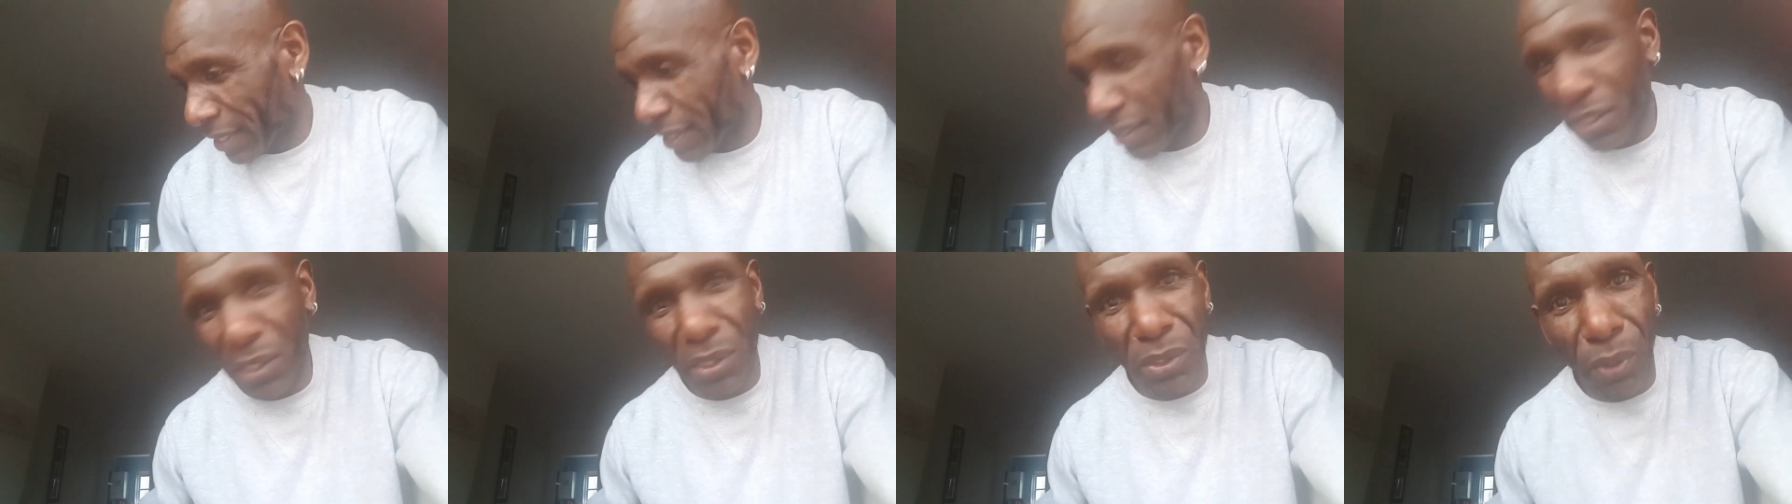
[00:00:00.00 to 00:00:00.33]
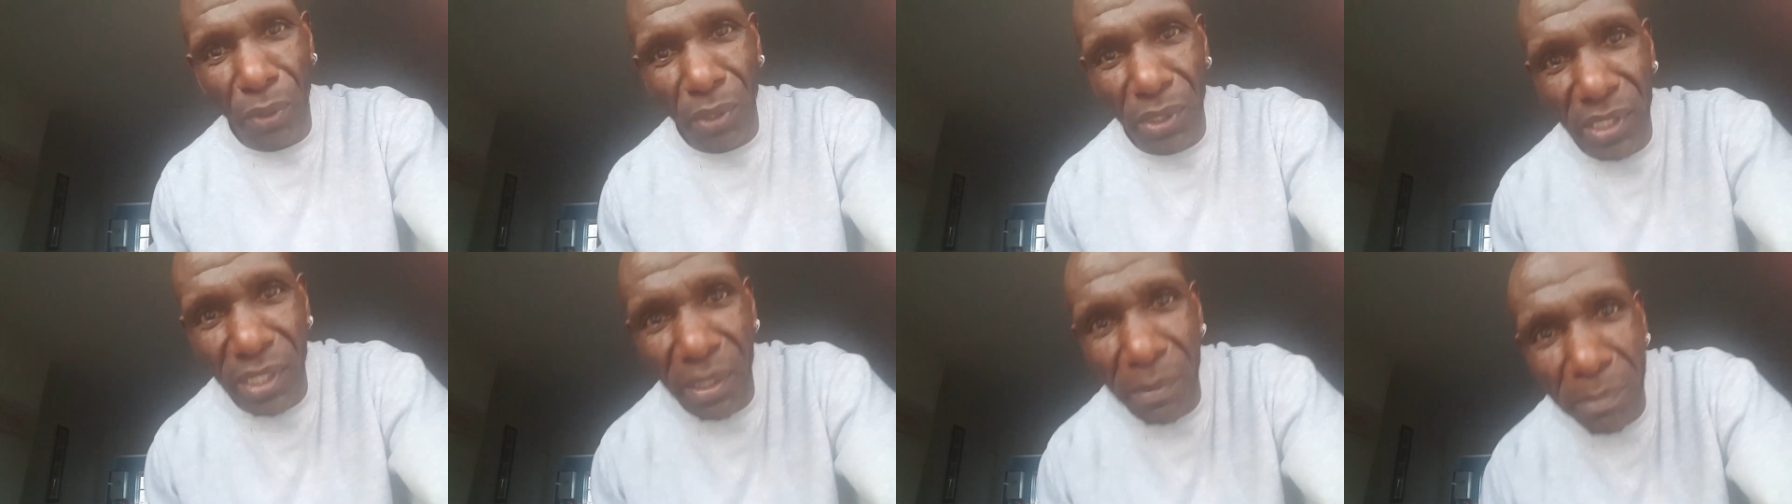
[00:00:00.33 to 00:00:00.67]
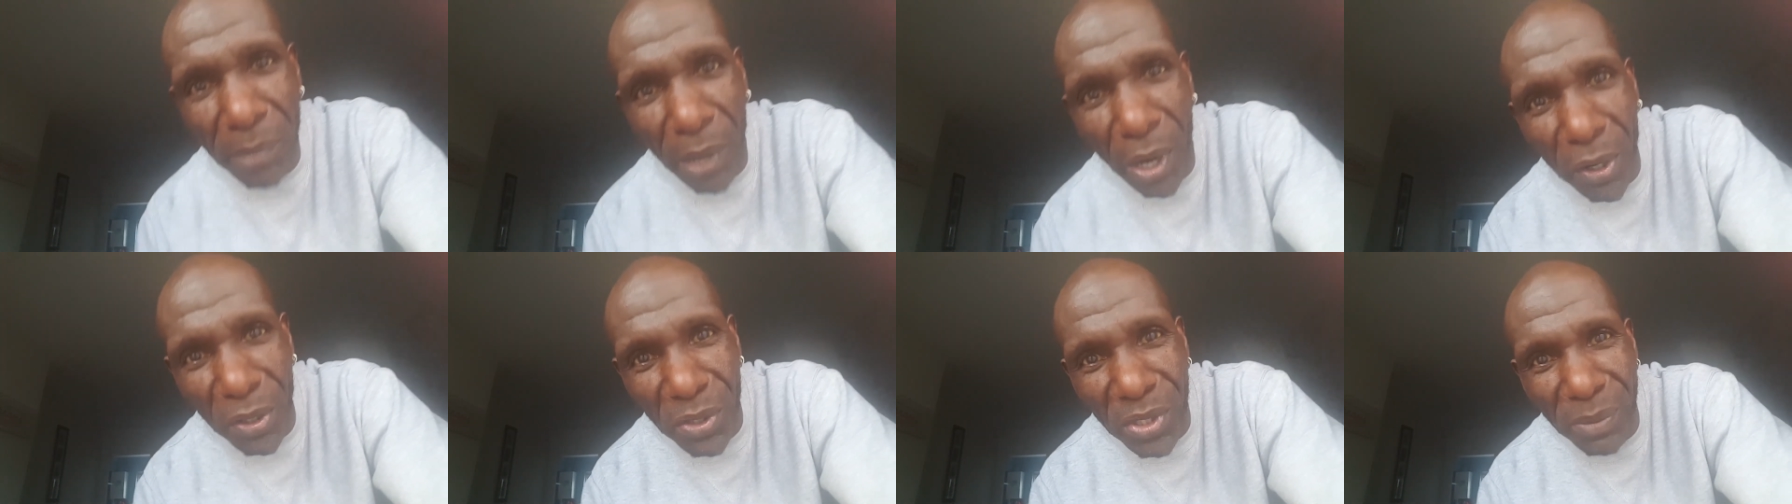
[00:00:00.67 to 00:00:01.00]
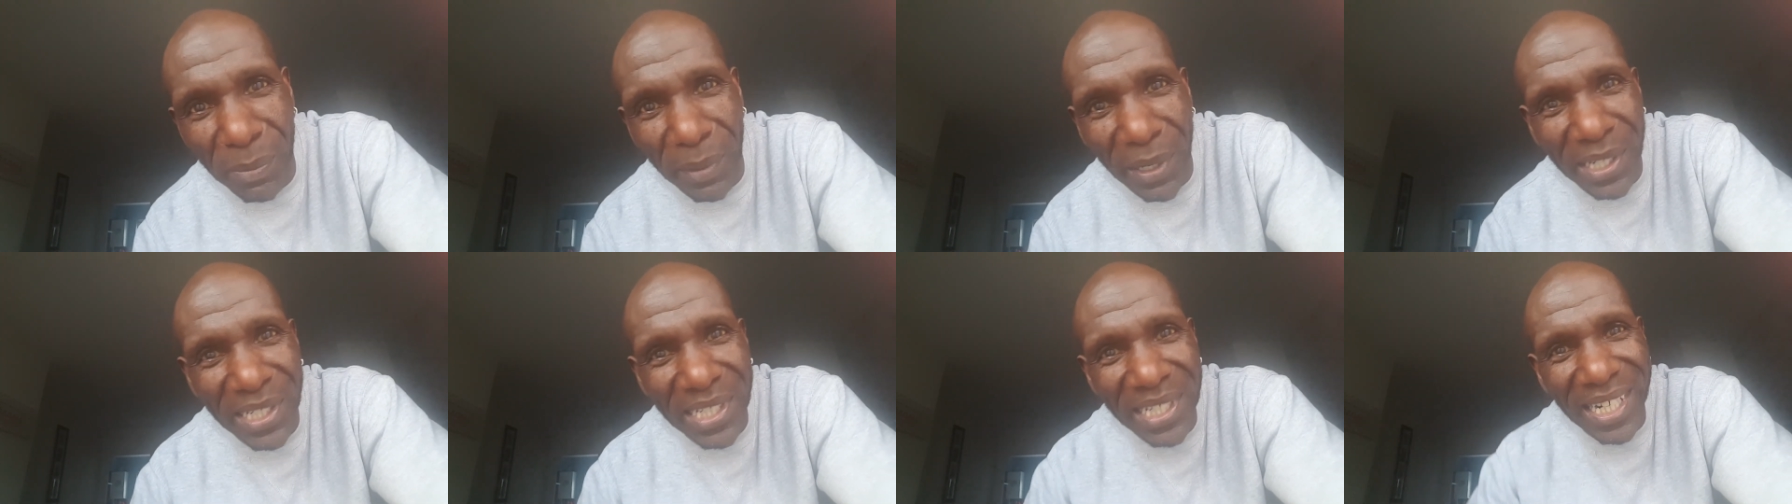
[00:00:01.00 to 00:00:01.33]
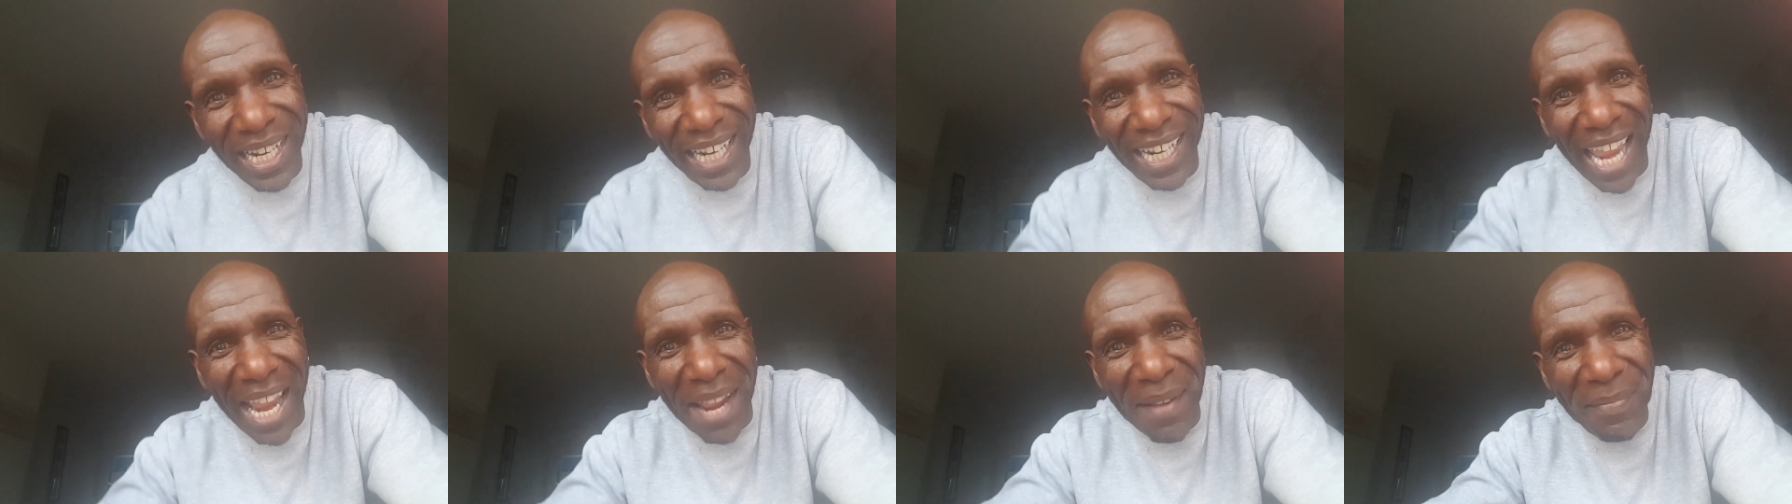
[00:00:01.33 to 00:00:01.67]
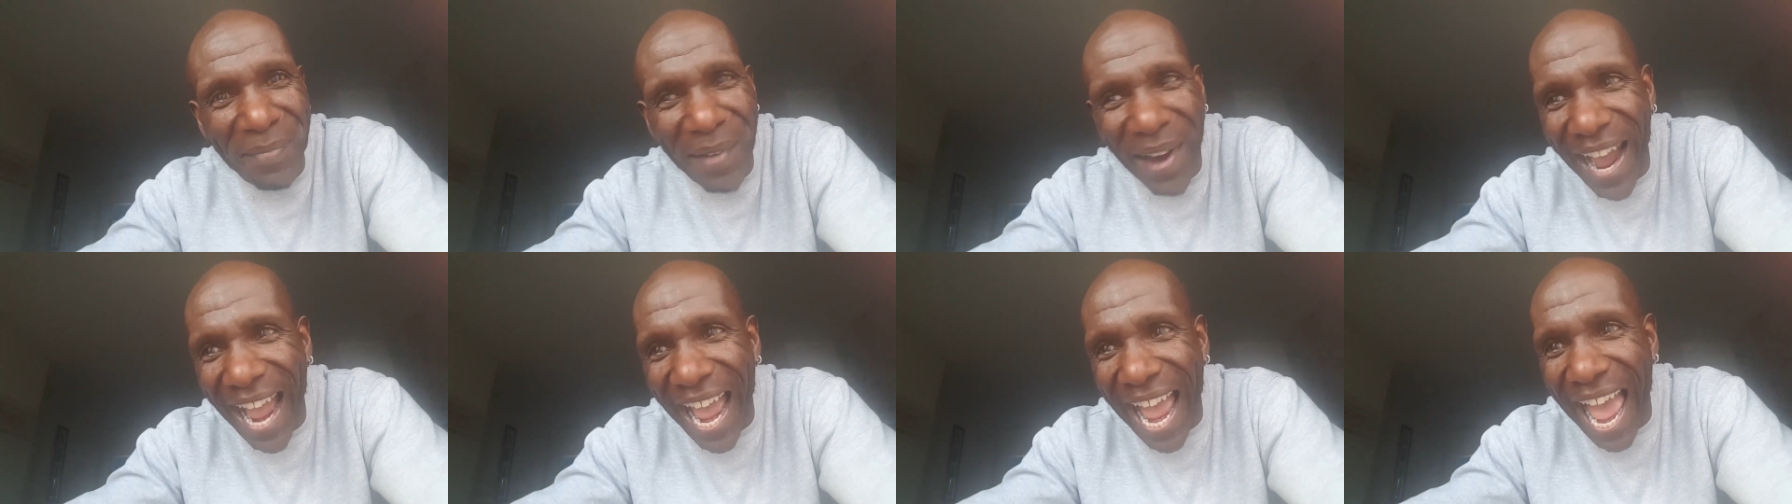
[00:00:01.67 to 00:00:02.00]
the dog didn't bark too much. Okay,
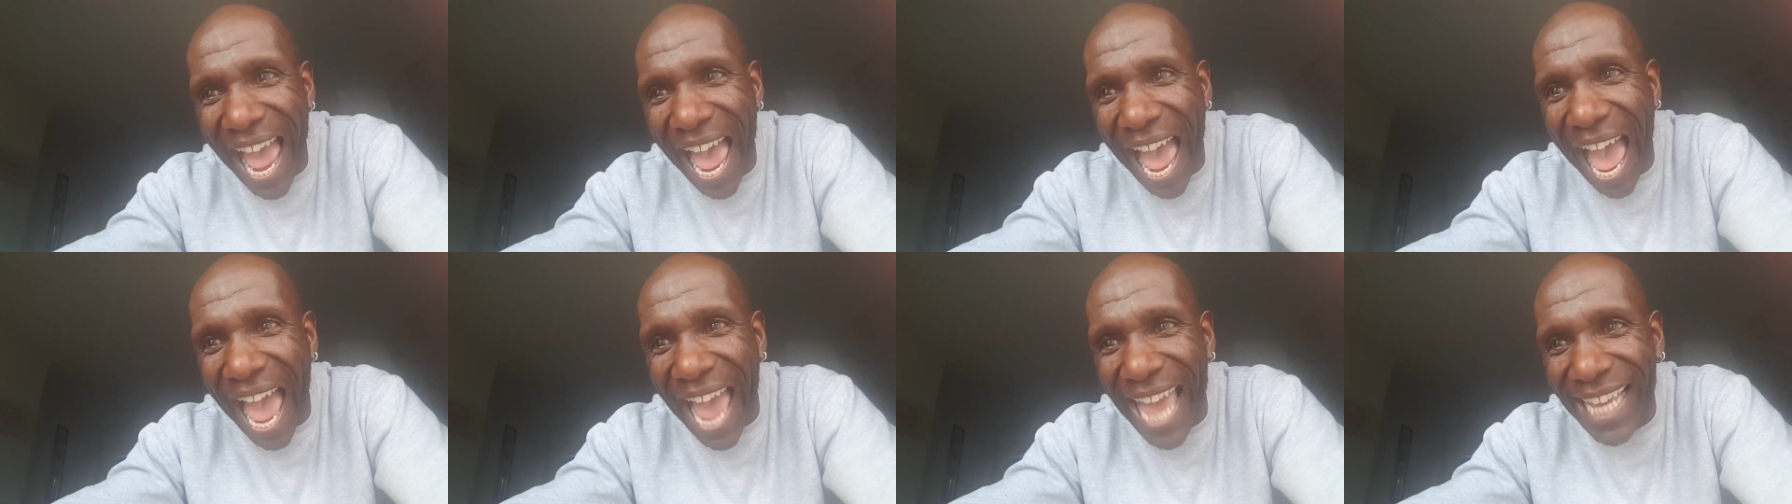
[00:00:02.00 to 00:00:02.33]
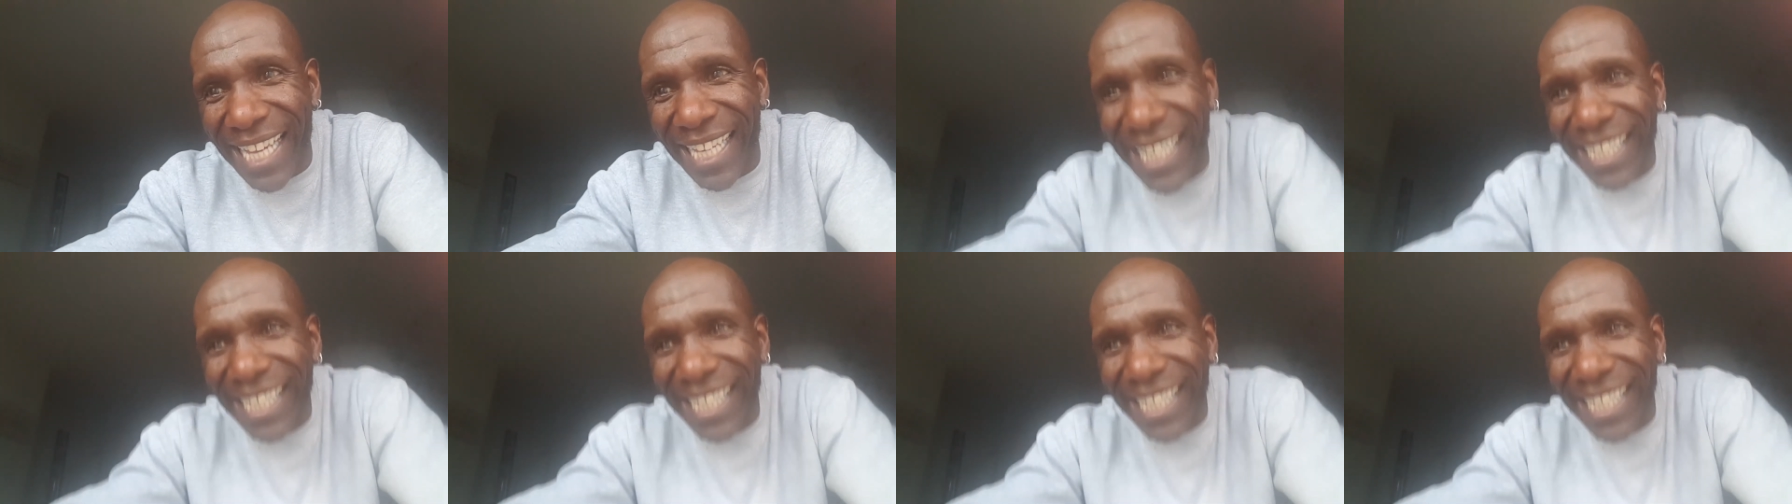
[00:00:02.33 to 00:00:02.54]
bye.